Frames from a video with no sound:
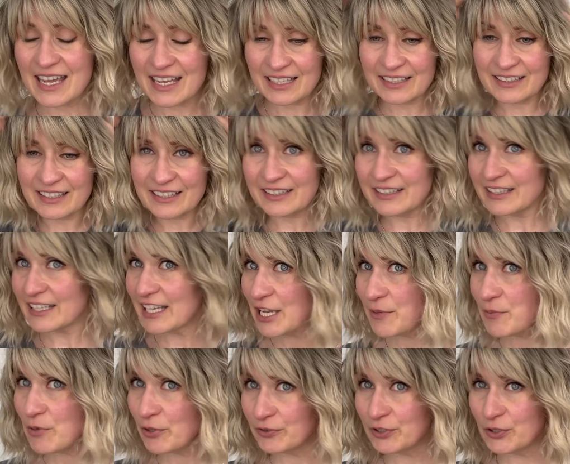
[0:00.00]
The
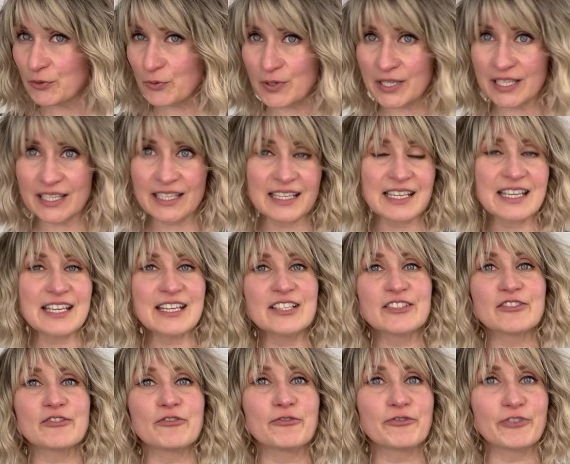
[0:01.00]
name of the wig
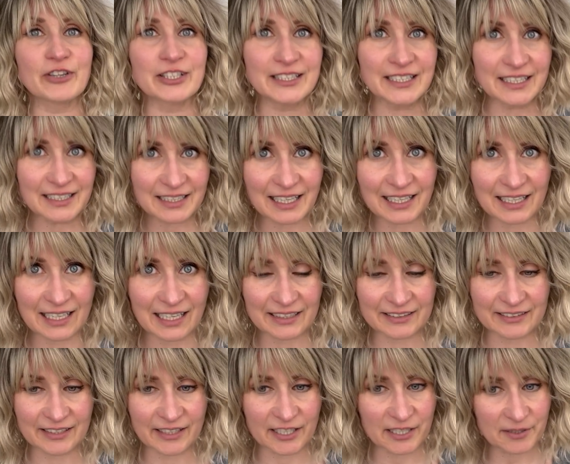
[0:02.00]
is Vanilla
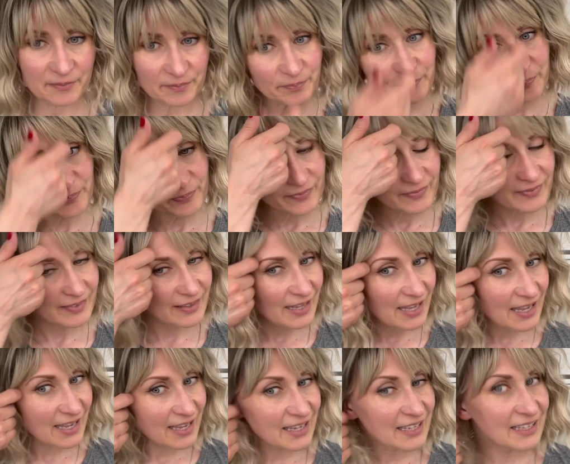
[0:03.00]
Latte,
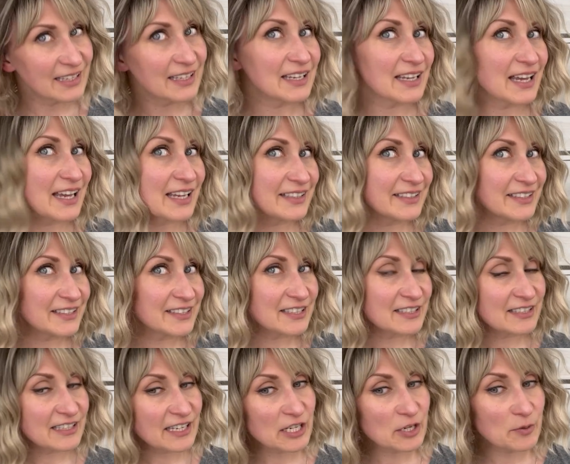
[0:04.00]
and this
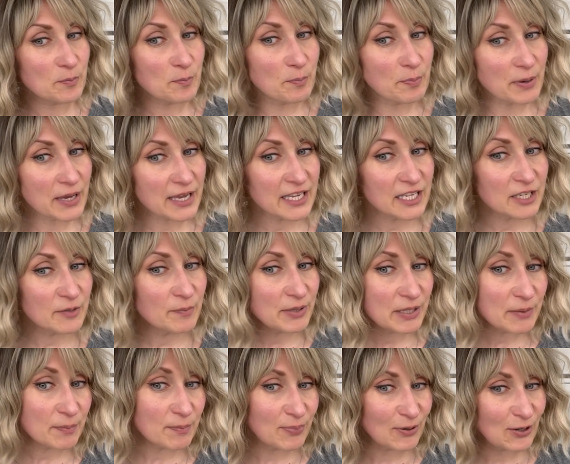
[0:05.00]
is a
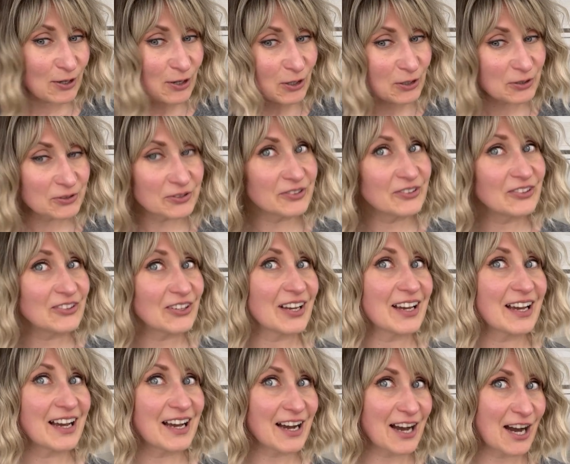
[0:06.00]
baby blonde,
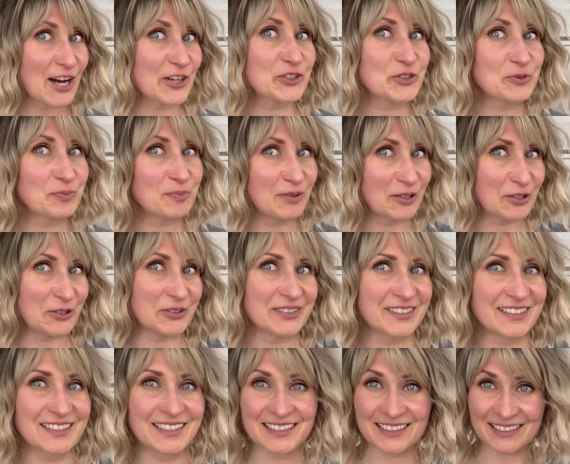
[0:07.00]
ash
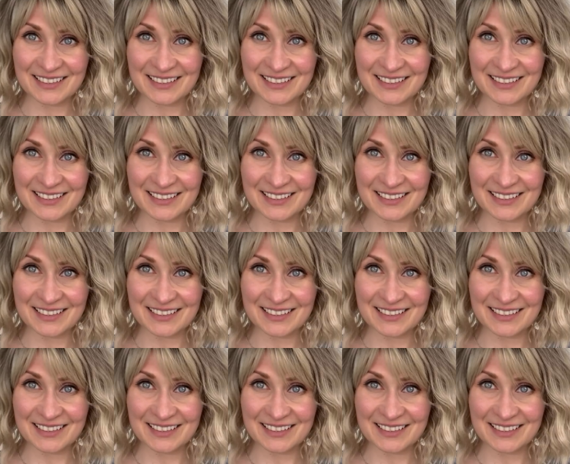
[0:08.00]
blonde.